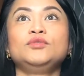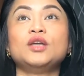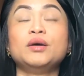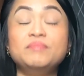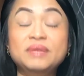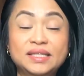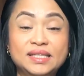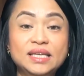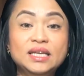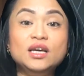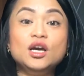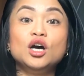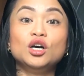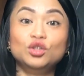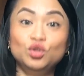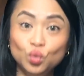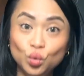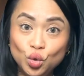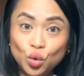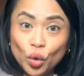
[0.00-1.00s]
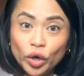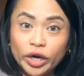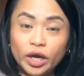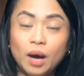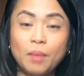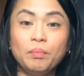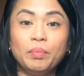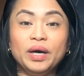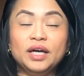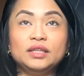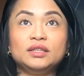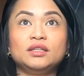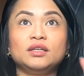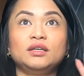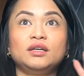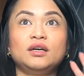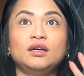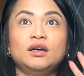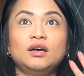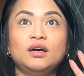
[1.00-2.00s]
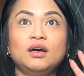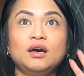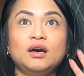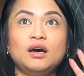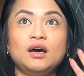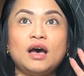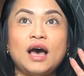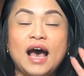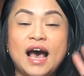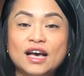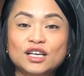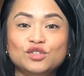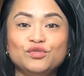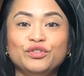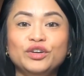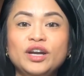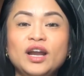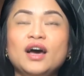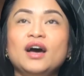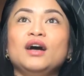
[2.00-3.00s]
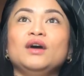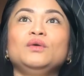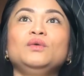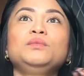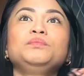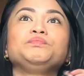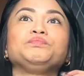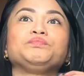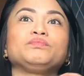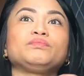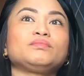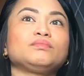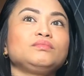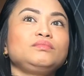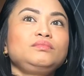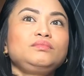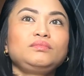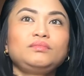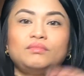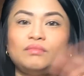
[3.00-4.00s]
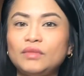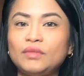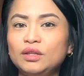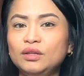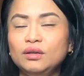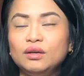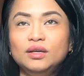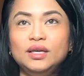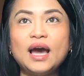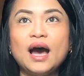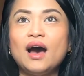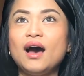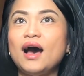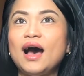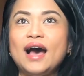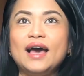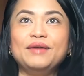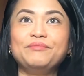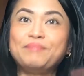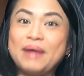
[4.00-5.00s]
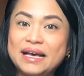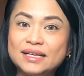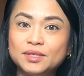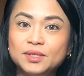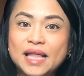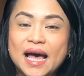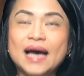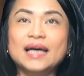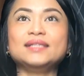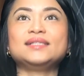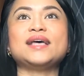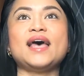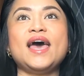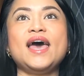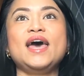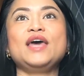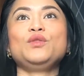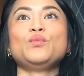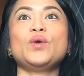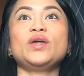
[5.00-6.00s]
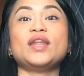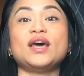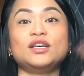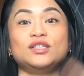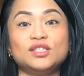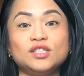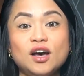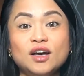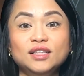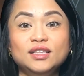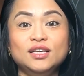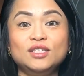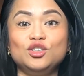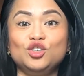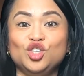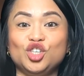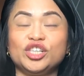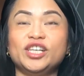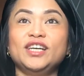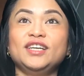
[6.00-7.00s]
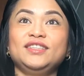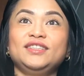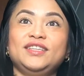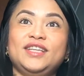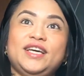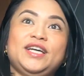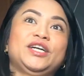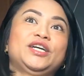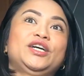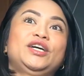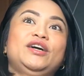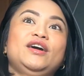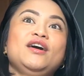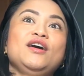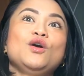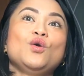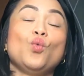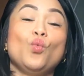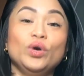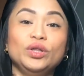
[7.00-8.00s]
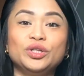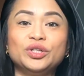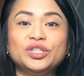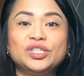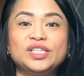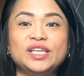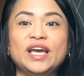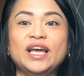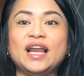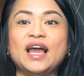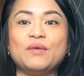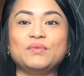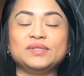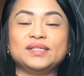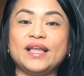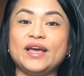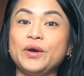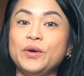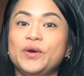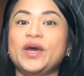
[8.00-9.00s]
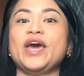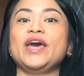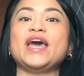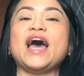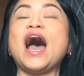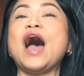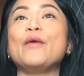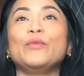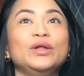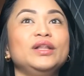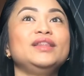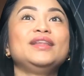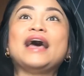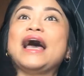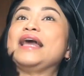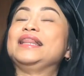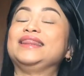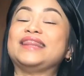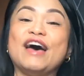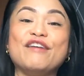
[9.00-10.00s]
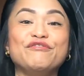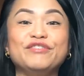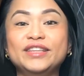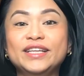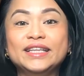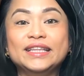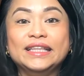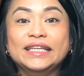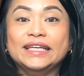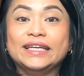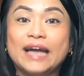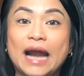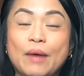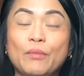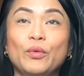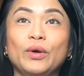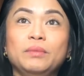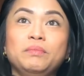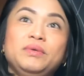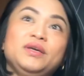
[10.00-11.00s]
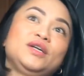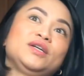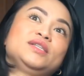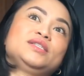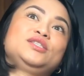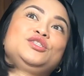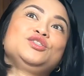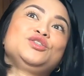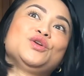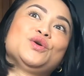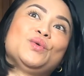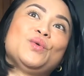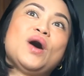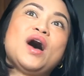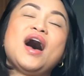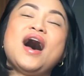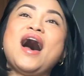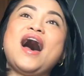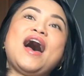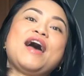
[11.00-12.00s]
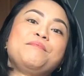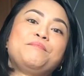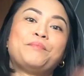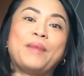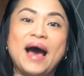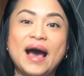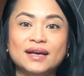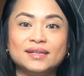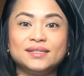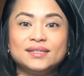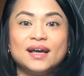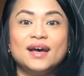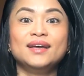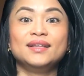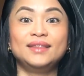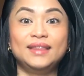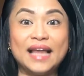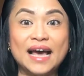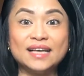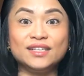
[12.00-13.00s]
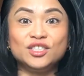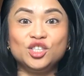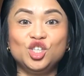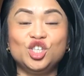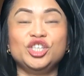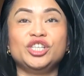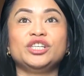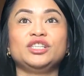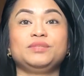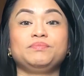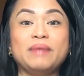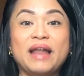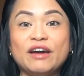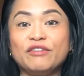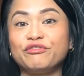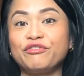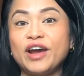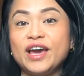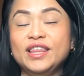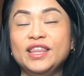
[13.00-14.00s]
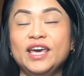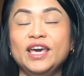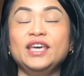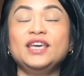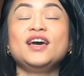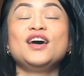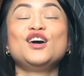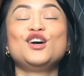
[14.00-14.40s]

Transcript: Midi New York. But as for now, yeah, I passed that. And when I saw this during their winter sale, I was like, okay, I will definitely grab one because, I passed last year's Black Friday.